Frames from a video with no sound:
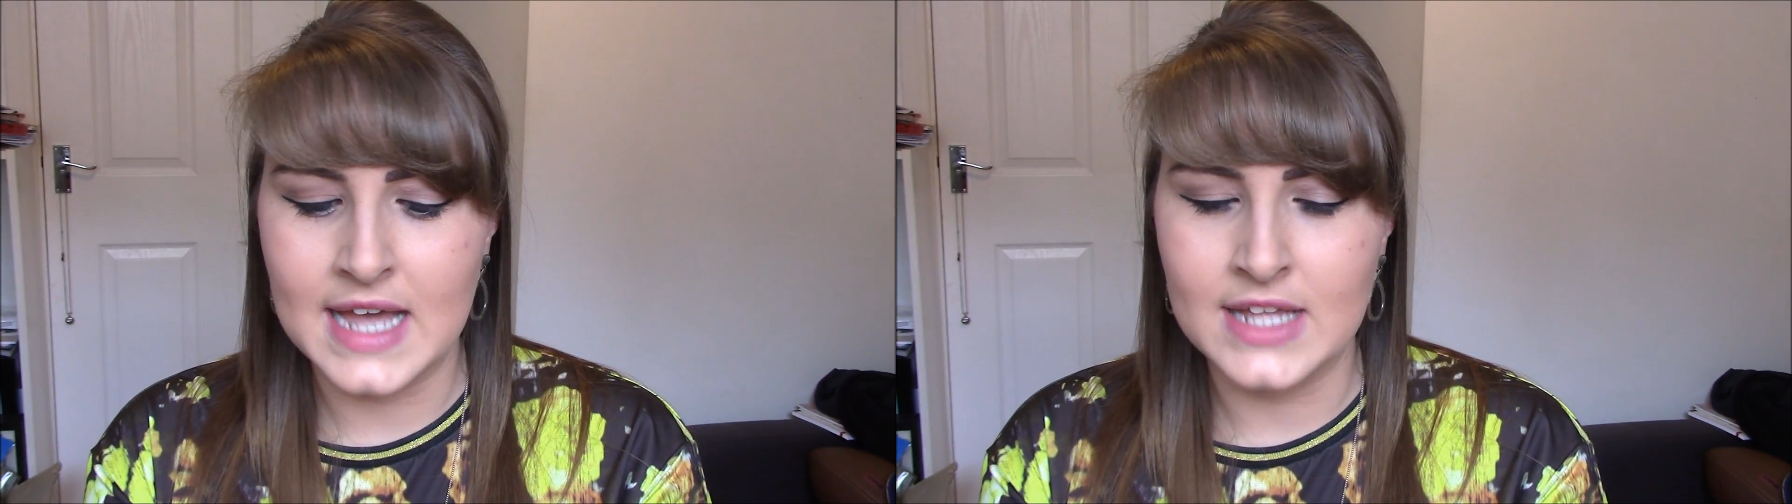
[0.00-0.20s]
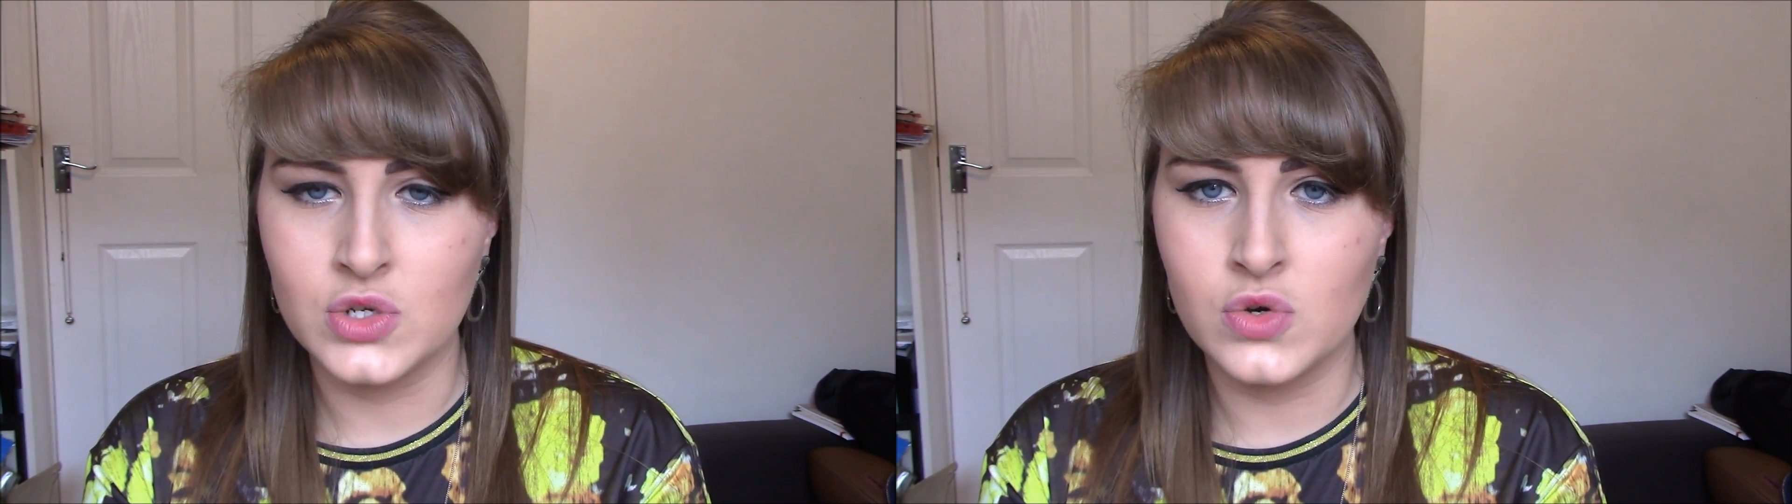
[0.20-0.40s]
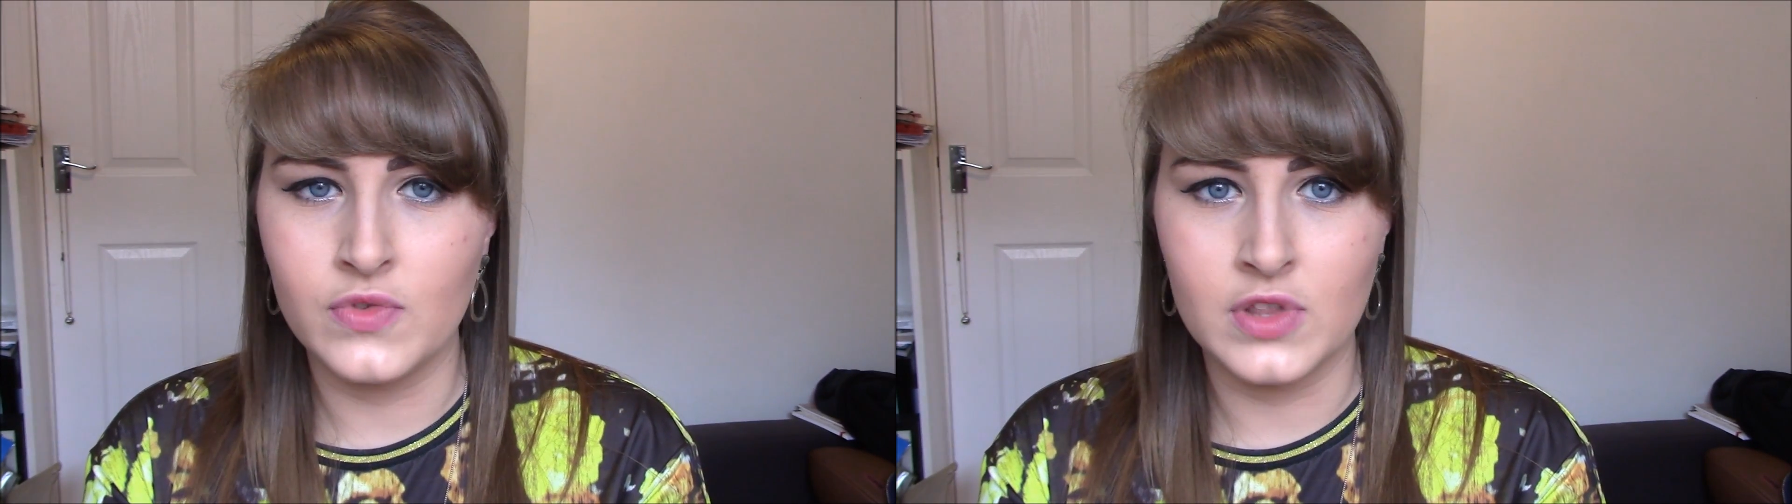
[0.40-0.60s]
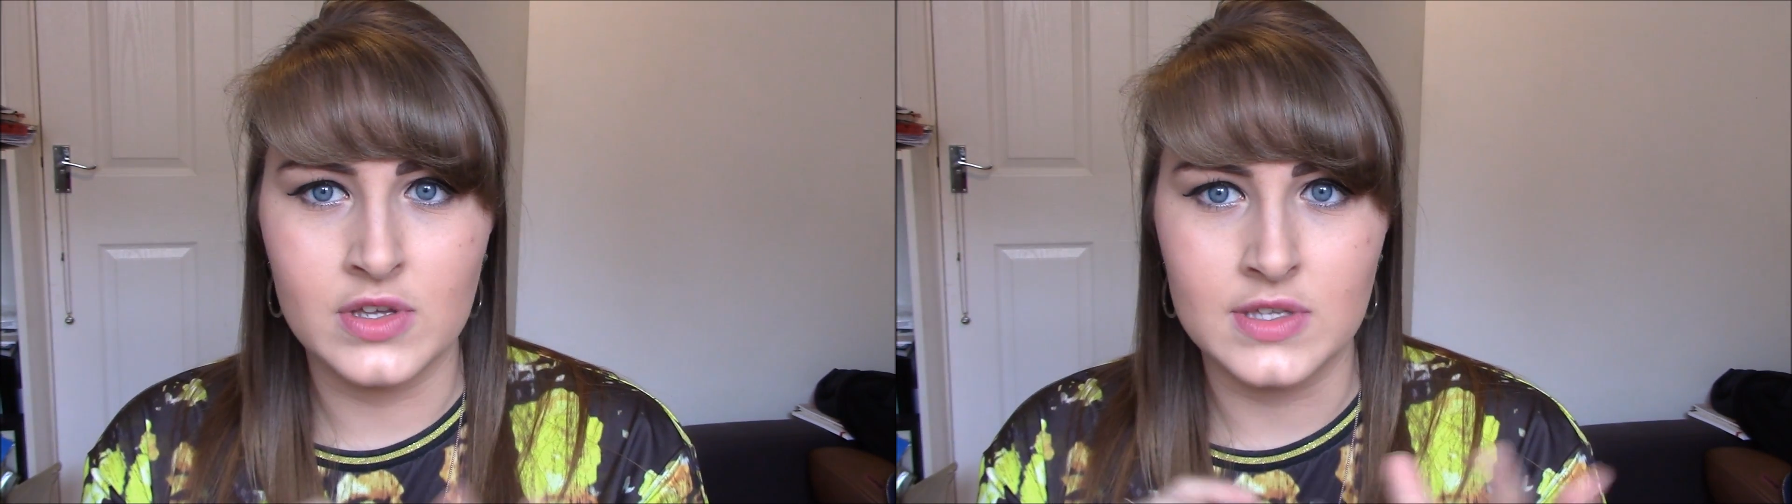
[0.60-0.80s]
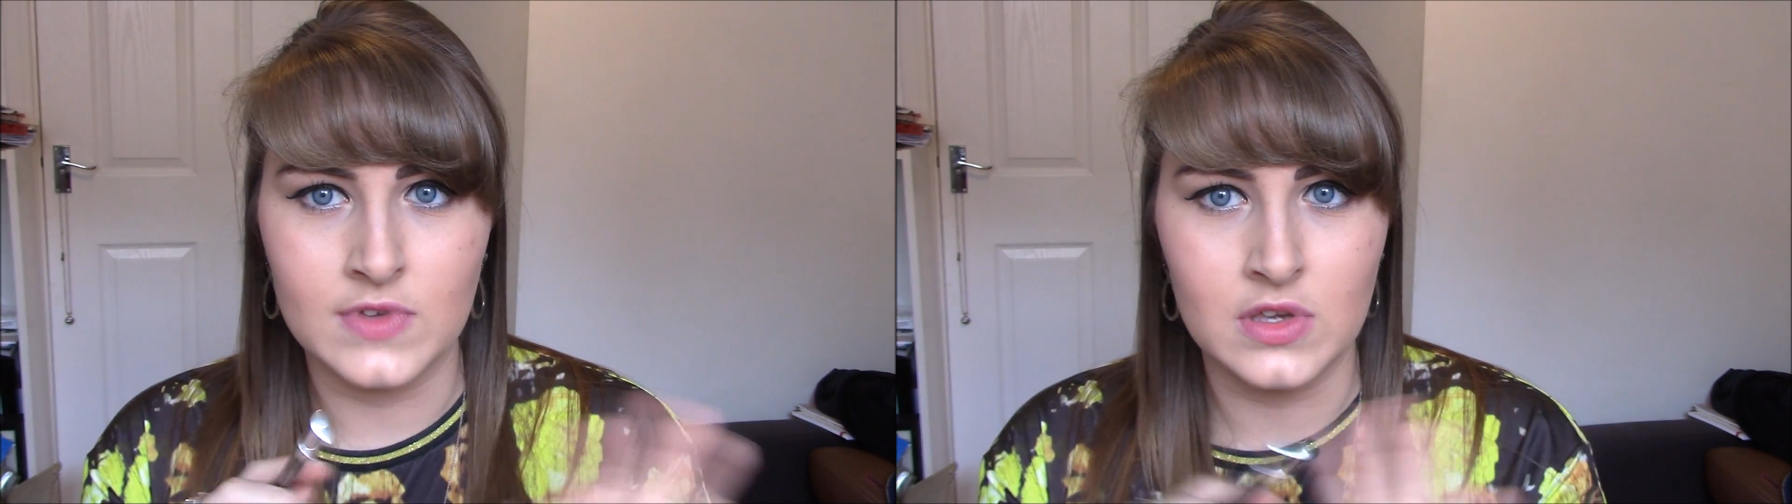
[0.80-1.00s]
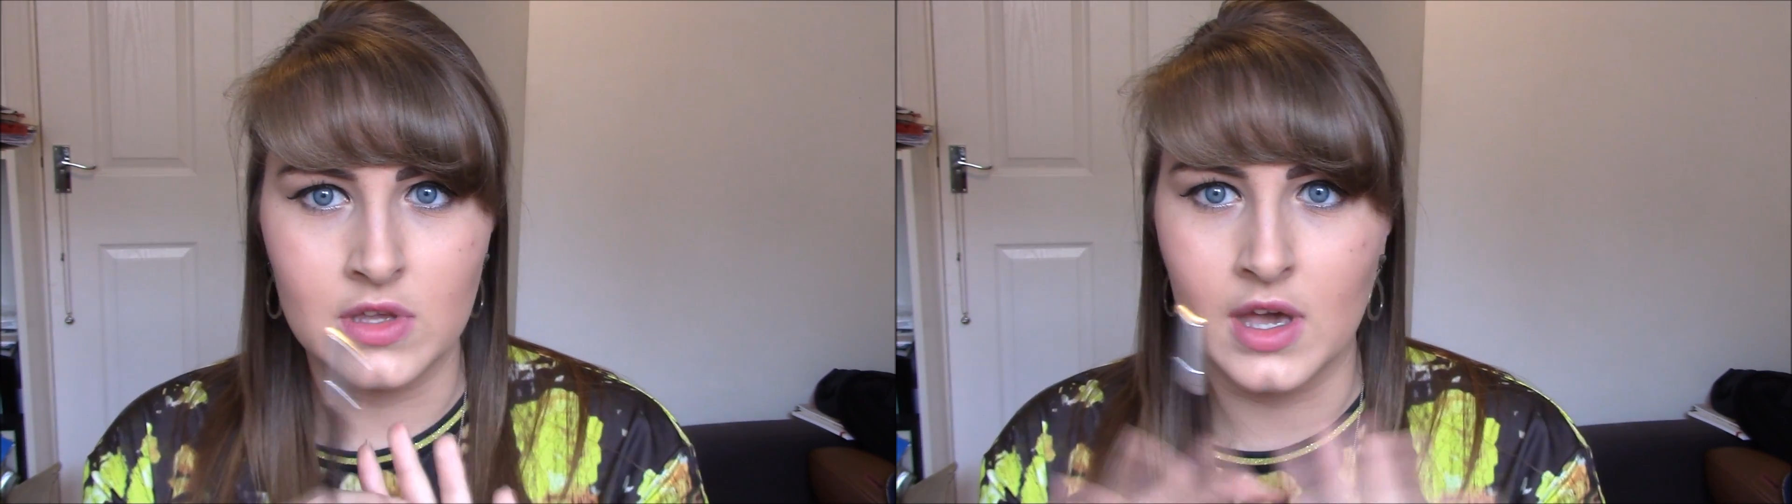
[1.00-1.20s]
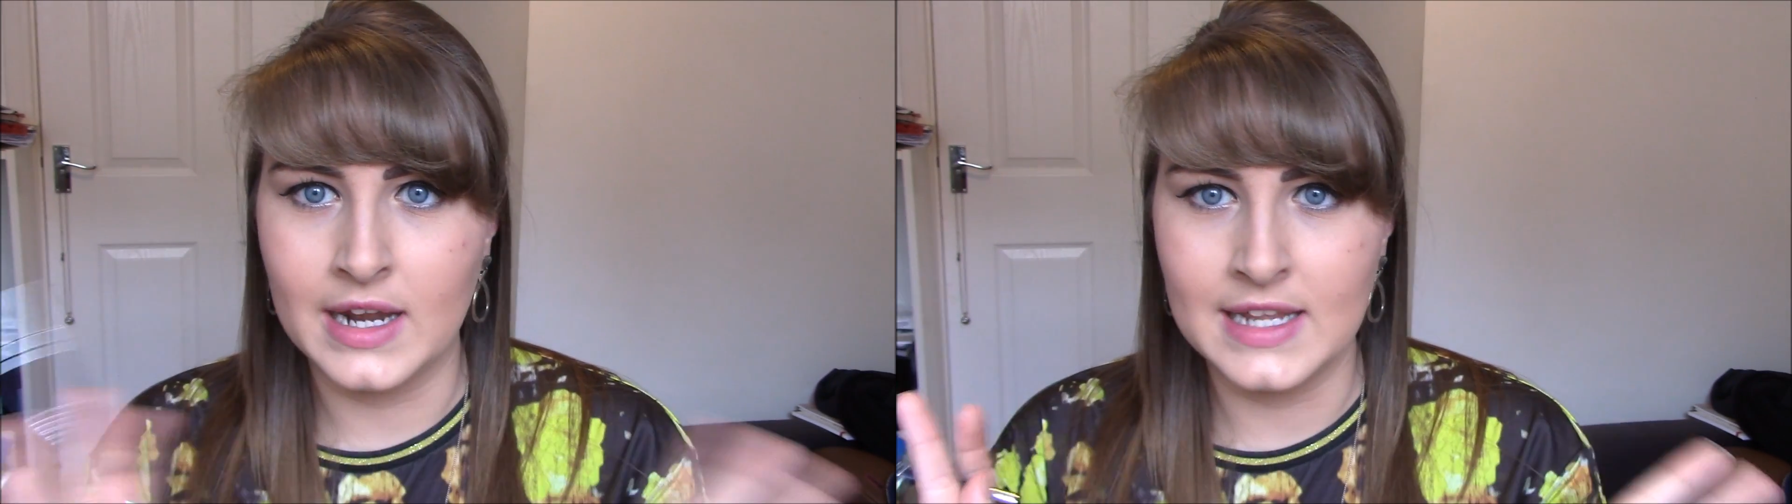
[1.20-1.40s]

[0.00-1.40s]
at all for those of you that are